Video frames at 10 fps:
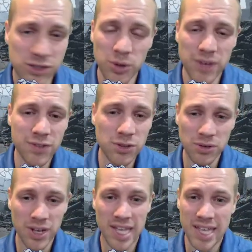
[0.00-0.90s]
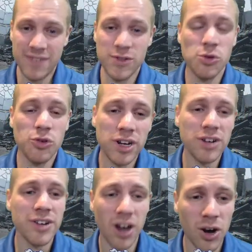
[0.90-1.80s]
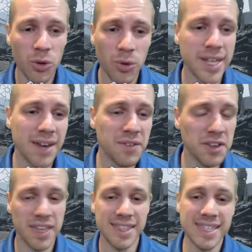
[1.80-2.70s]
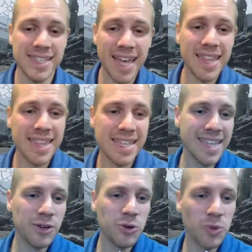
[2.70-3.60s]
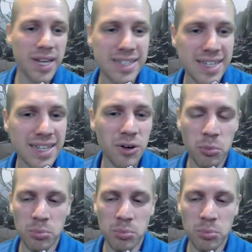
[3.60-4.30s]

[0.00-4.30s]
So if you literally are wanting everything, then yeah, that's a great deal.